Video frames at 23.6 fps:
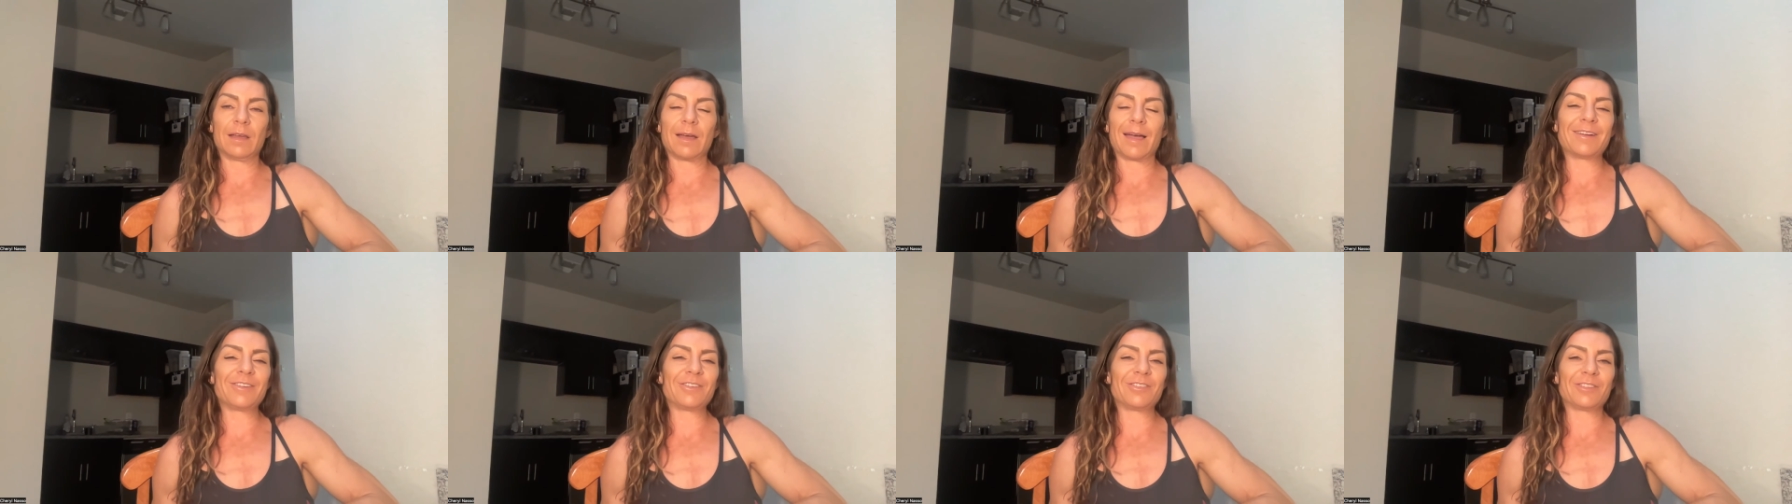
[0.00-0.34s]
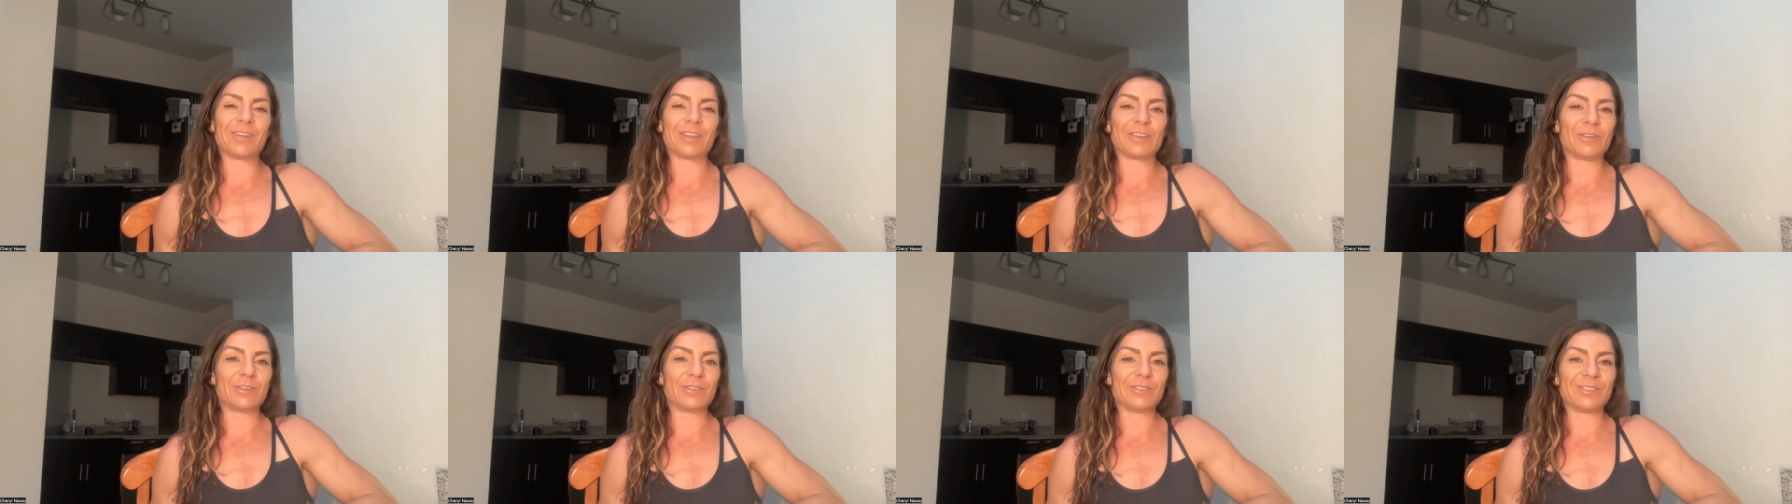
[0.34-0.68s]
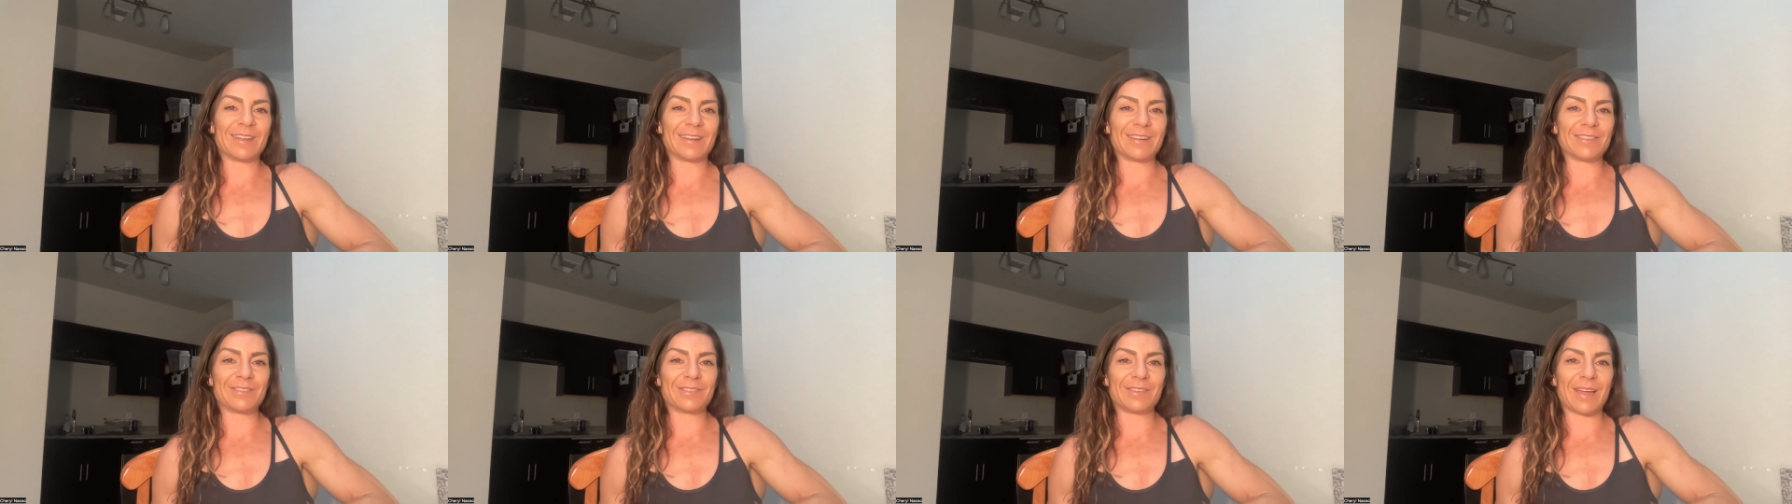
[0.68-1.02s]
I just like using
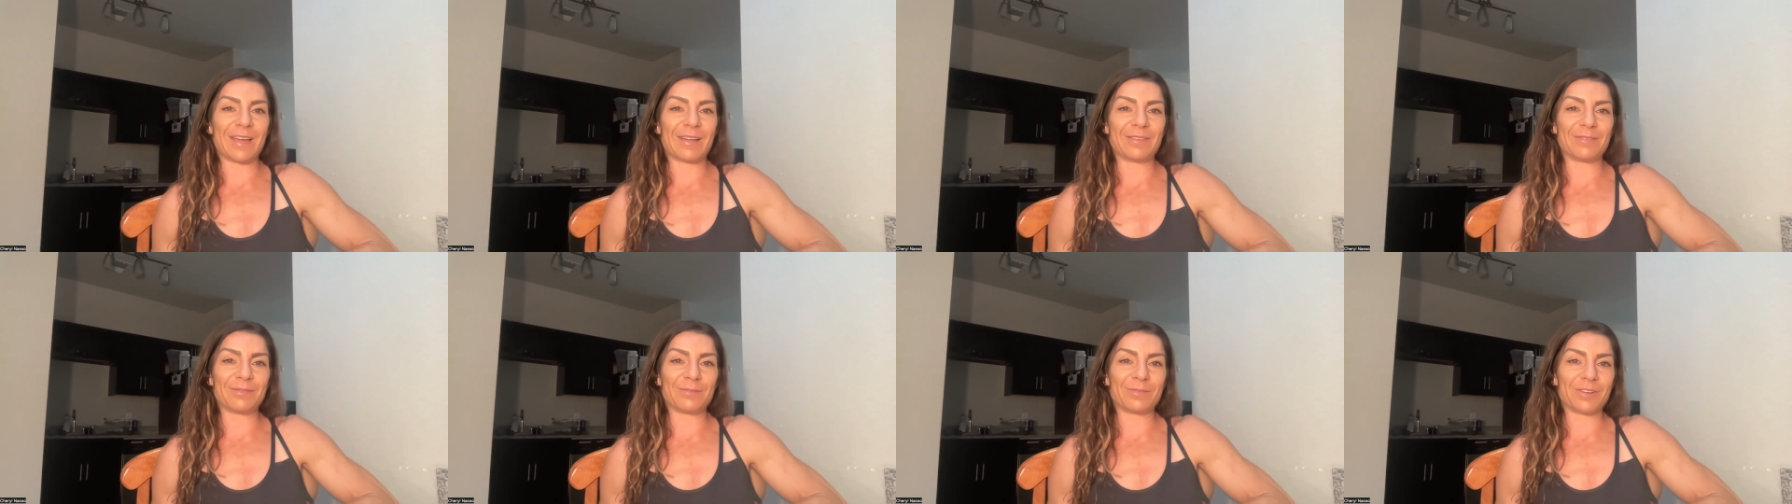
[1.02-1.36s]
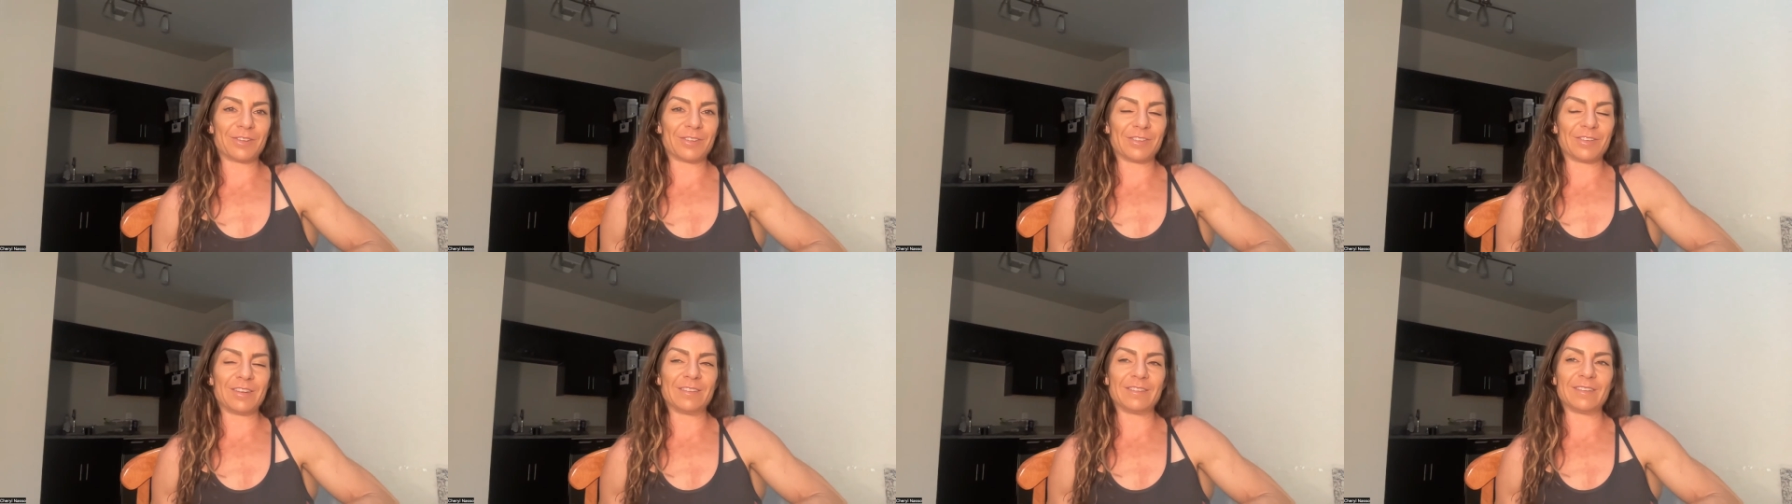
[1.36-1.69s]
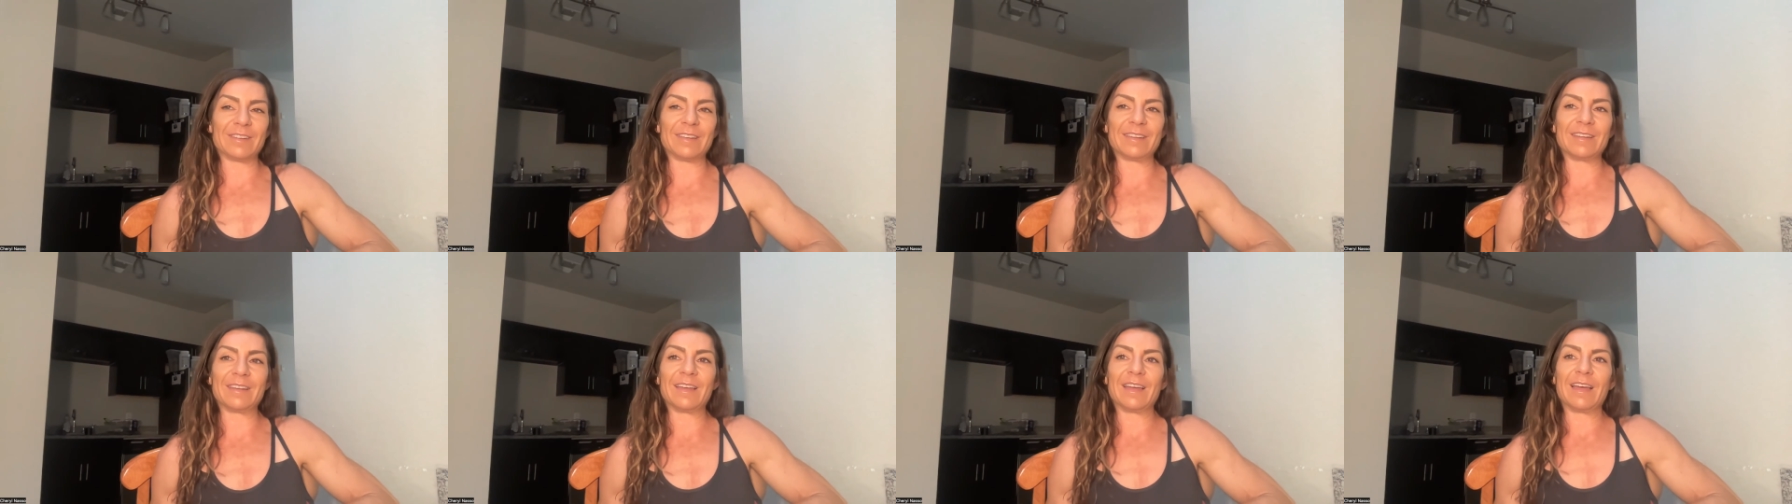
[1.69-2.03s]
that, that because it's
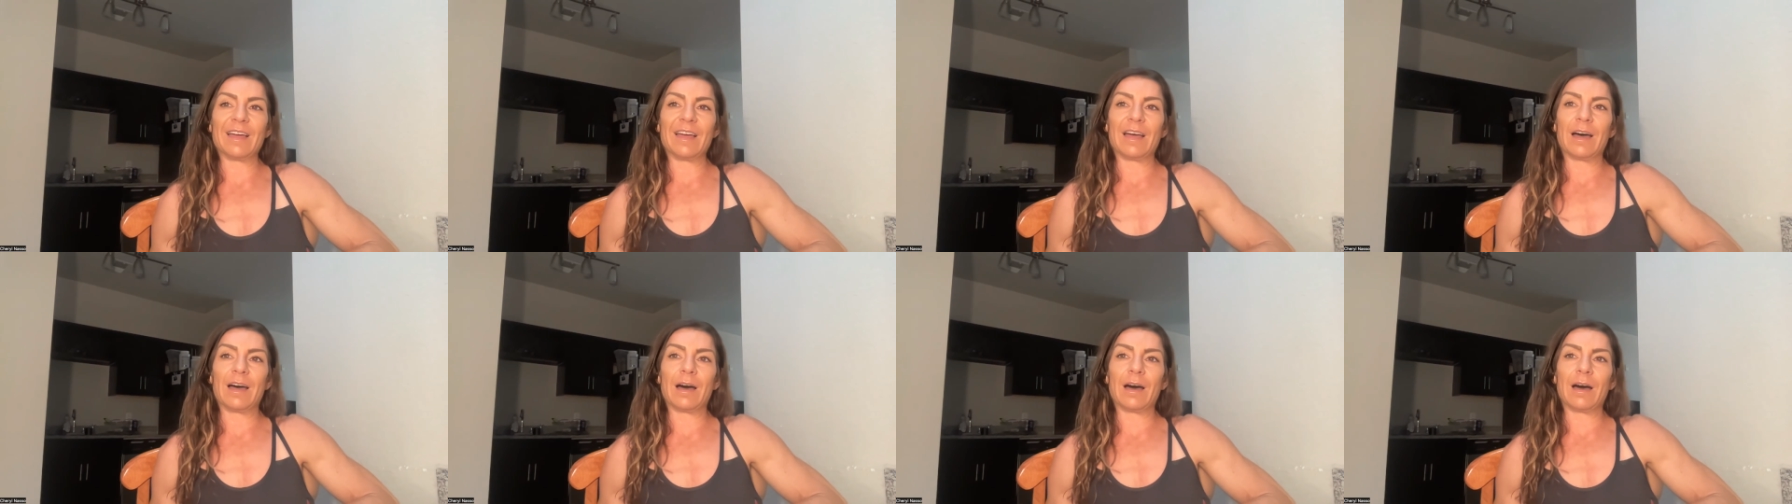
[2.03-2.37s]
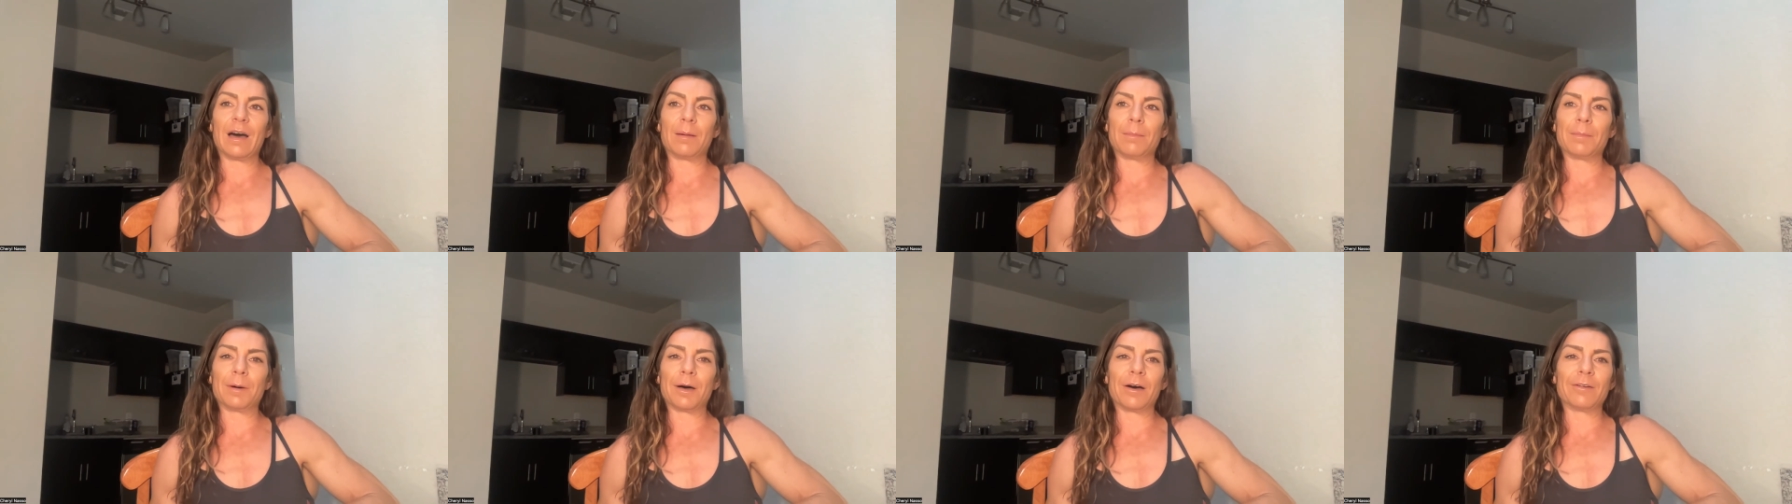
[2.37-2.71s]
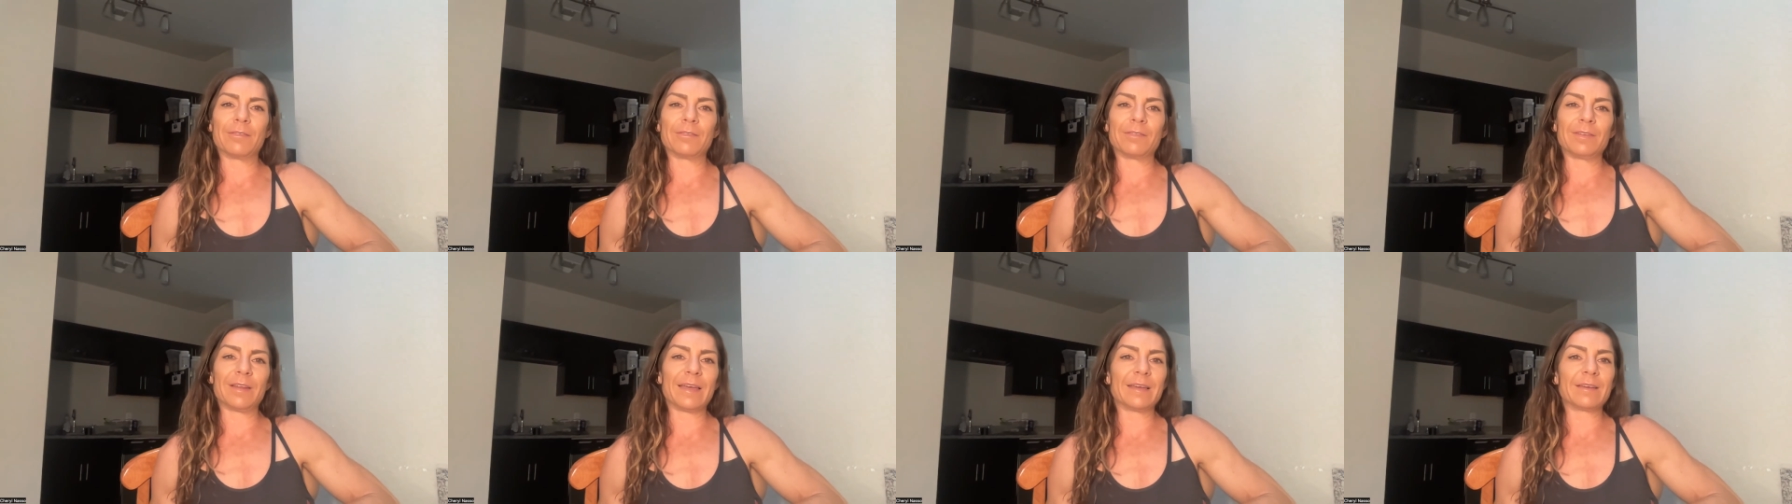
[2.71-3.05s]
easy, um,
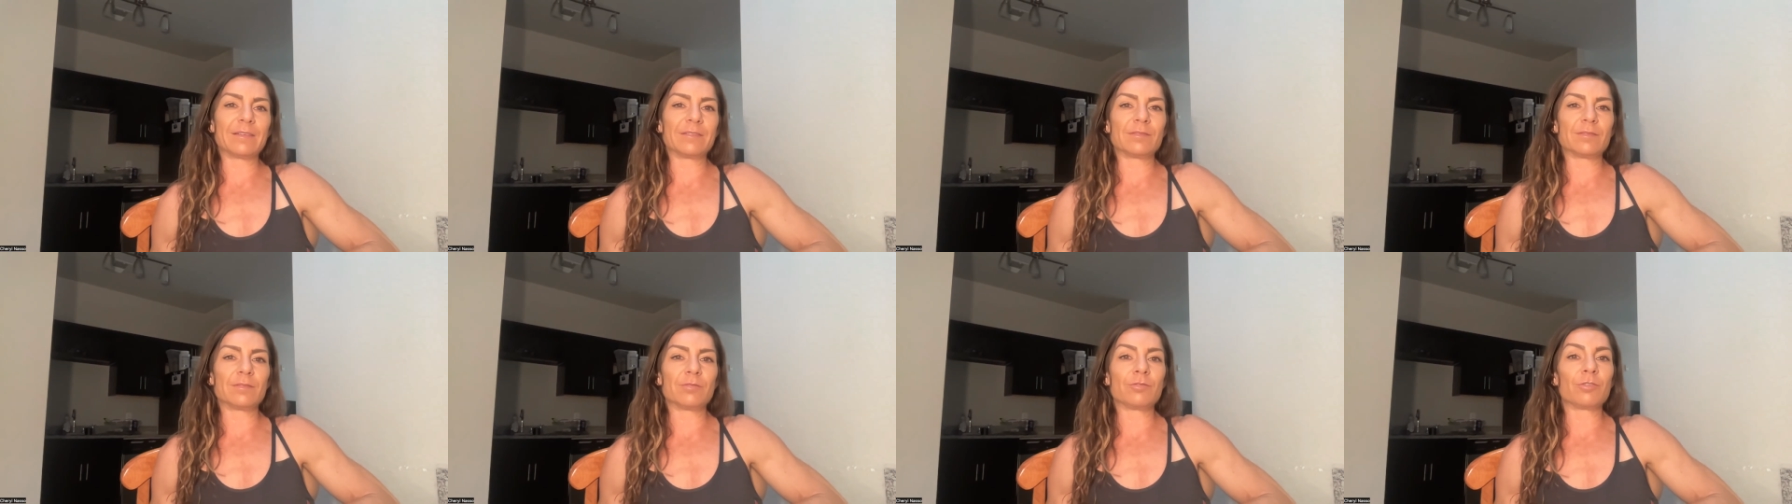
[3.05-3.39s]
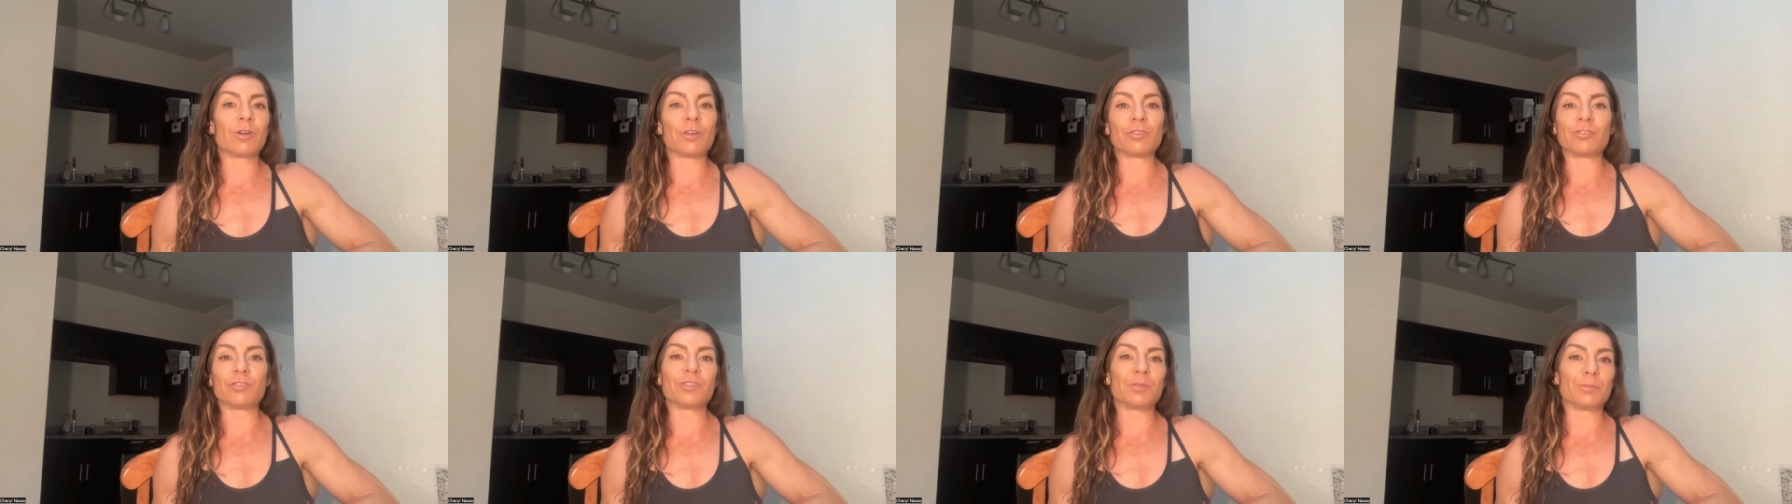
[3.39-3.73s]
of like thrusters